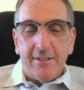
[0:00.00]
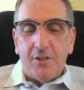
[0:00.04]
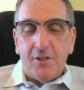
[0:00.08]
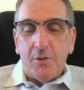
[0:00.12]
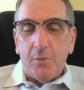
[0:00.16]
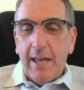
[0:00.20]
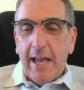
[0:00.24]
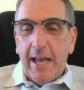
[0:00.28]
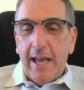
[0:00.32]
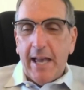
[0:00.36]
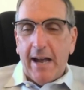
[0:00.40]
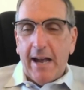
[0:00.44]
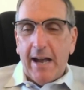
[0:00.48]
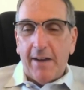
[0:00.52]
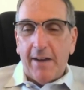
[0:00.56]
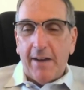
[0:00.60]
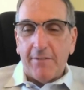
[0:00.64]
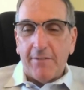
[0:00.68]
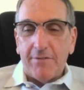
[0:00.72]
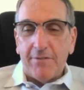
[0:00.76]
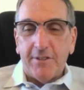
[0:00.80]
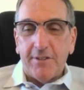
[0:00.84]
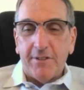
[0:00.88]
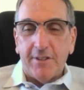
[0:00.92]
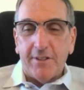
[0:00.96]
do we have
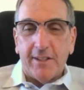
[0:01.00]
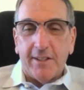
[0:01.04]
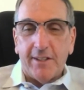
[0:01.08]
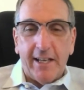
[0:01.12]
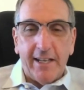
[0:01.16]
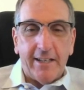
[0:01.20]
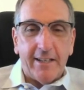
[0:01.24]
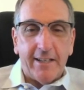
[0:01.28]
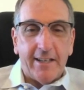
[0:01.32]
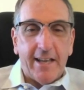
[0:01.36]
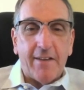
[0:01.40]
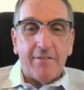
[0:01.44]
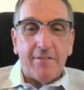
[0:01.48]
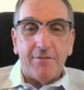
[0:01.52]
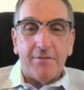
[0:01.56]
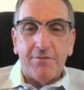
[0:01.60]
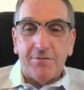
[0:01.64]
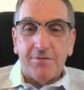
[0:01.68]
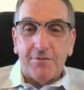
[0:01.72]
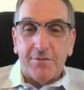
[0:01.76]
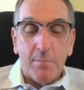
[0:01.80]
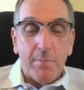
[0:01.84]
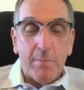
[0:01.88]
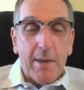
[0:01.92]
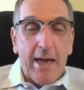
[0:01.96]
to have
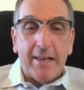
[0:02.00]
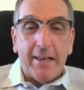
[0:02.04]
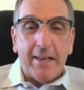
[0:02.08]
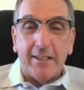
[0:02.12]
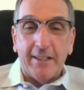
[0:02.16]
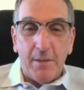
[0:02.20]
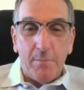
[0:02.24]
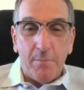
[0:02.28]
some bad